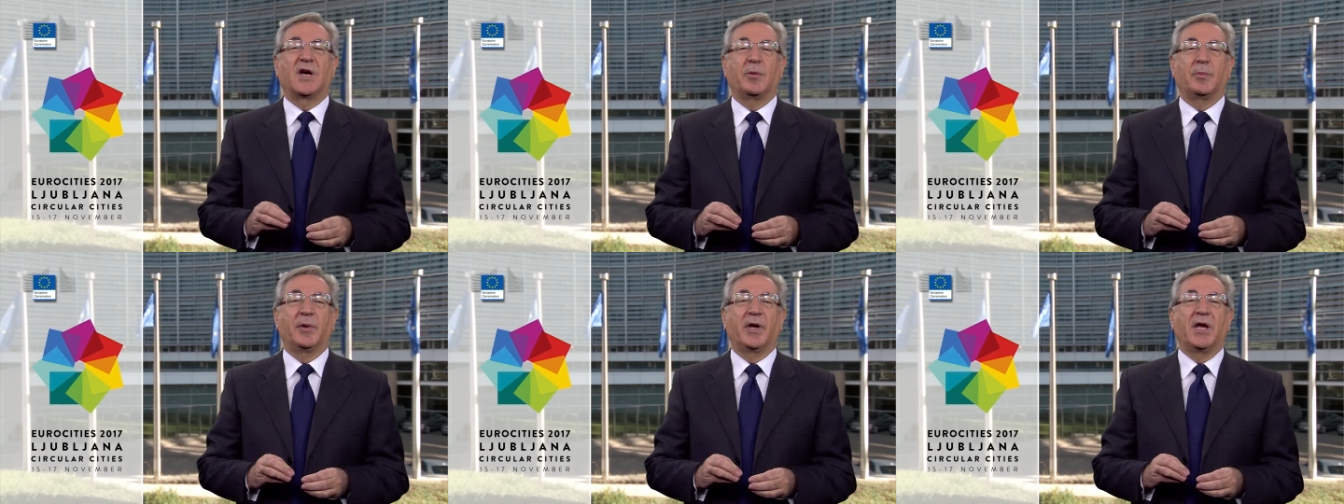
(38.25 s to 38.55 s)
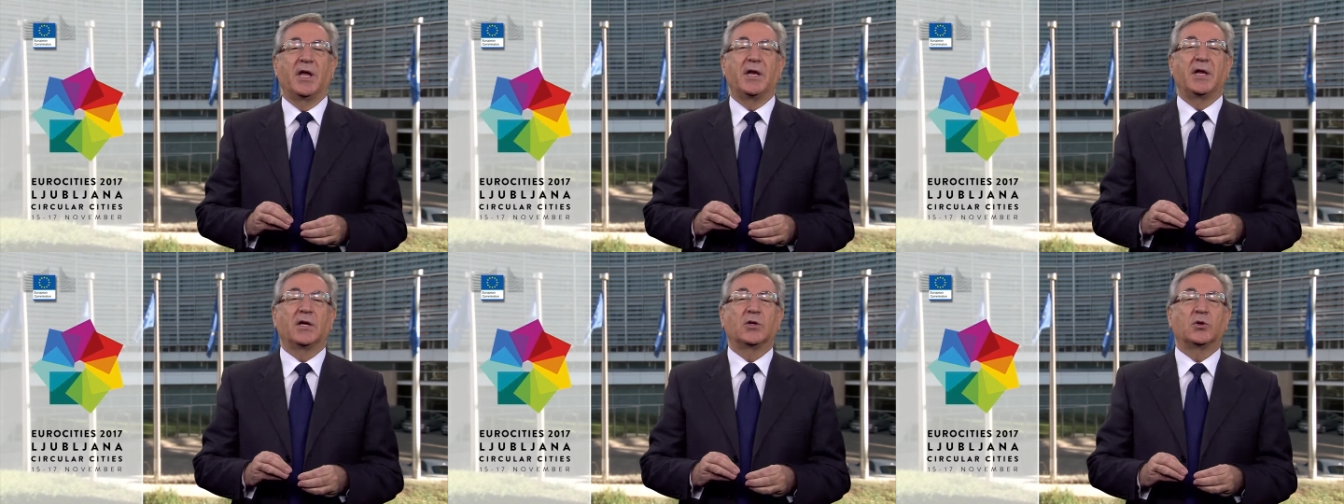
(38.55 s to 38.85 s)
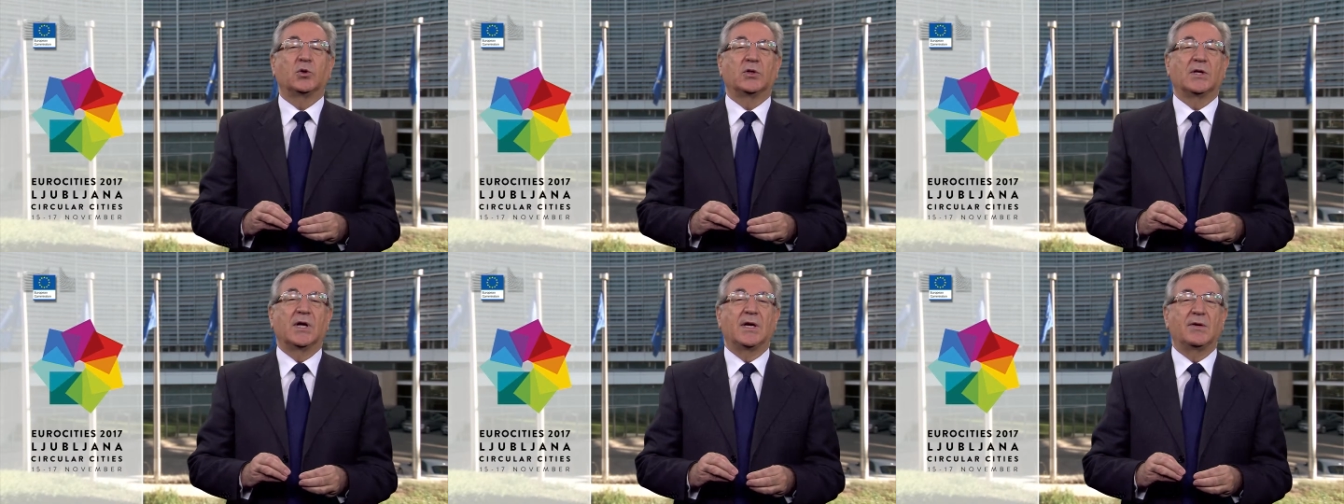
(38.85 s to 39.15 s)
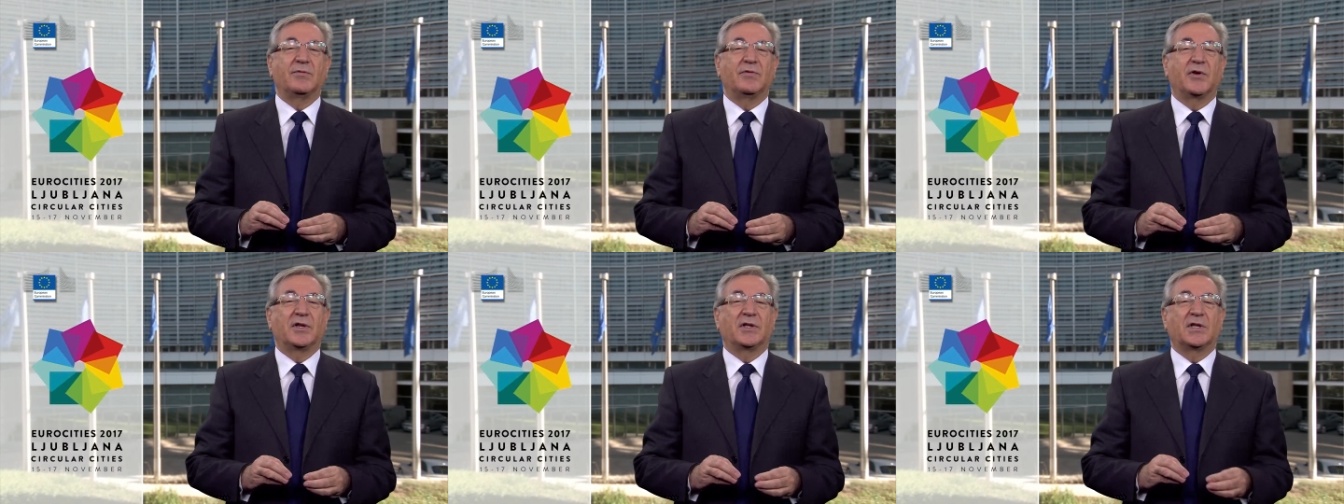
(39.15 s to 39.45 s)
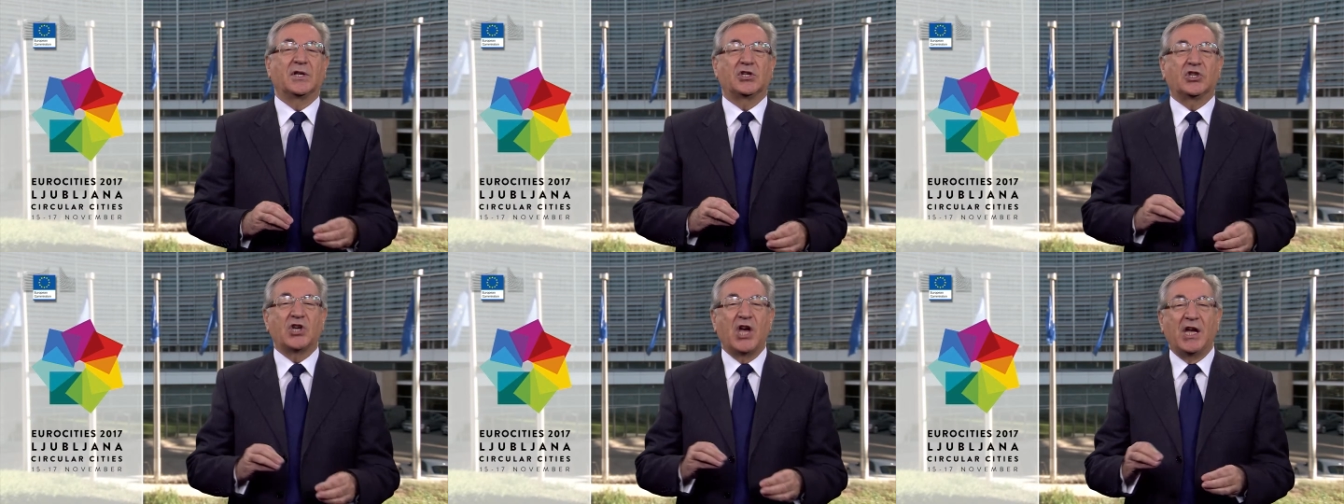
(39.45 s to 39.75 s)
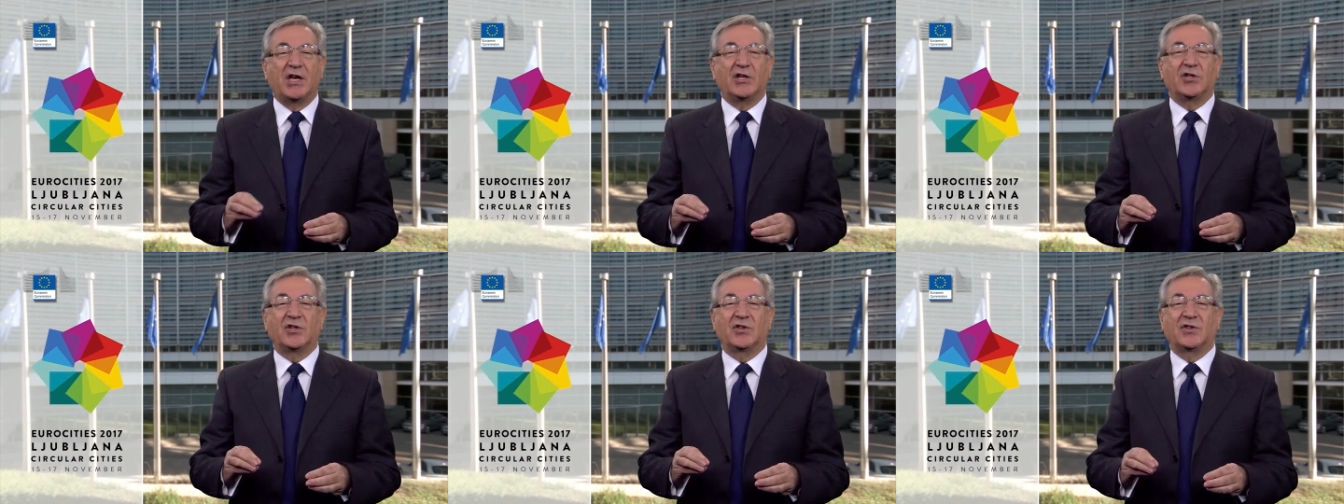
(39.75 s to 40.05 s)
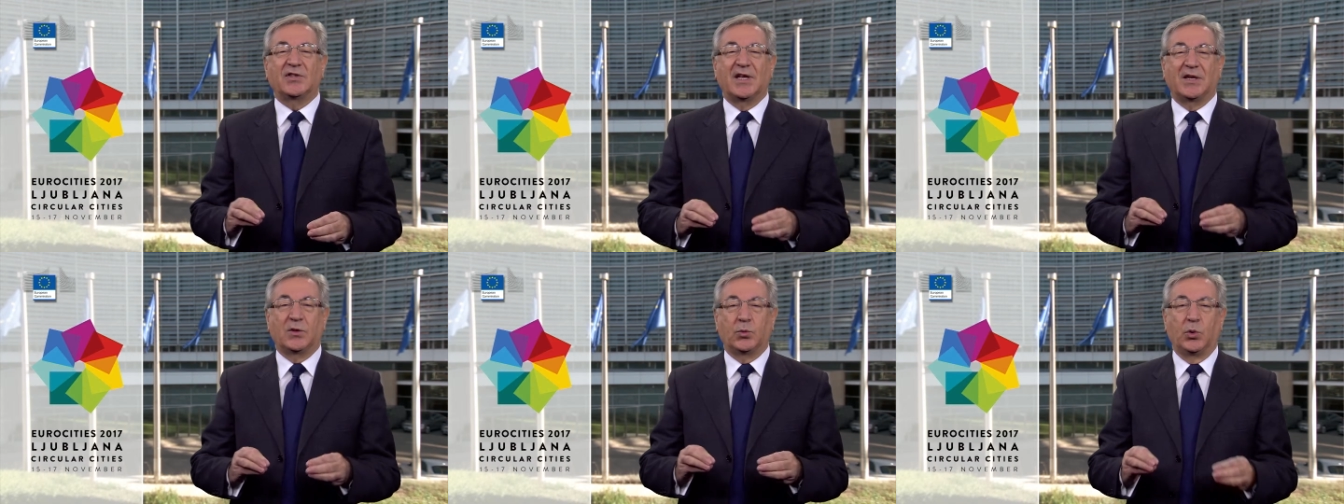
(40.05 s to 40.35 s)
beginning to deliver the changes
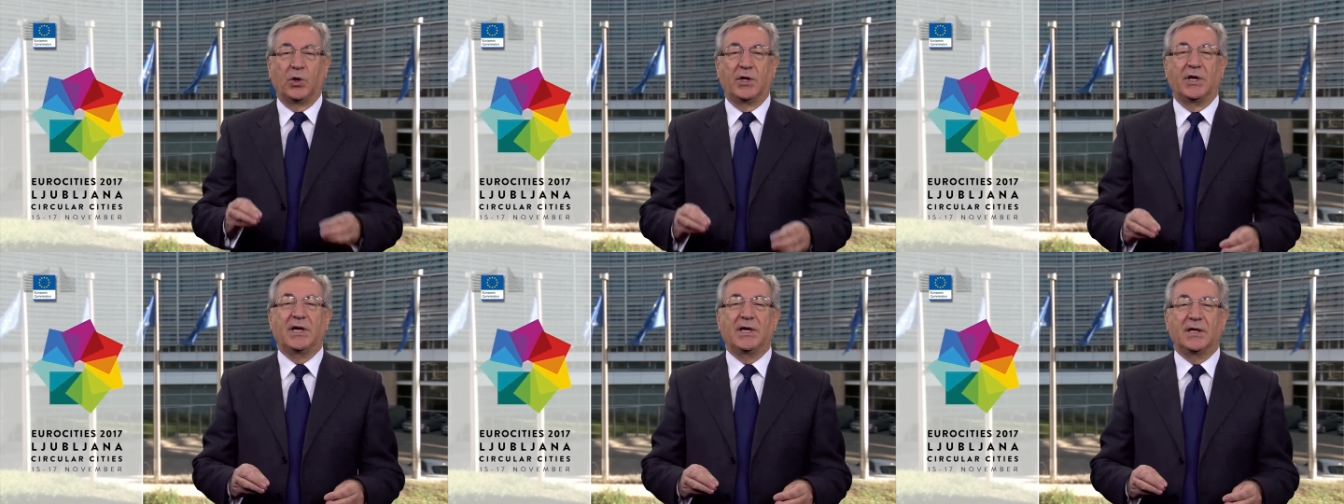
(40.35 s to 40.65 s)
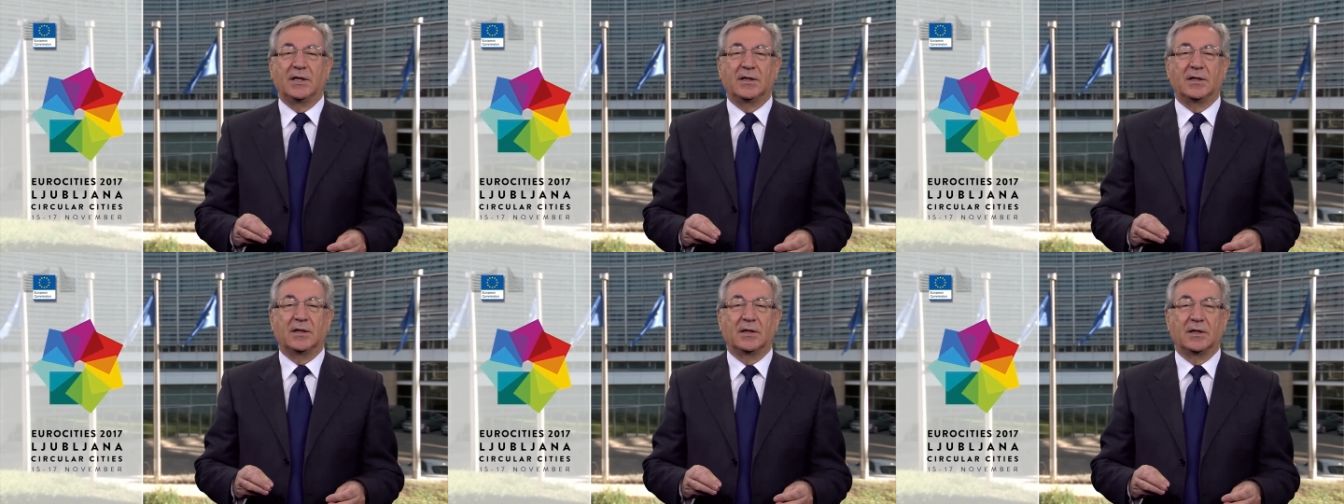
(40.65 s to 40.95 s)
that we need.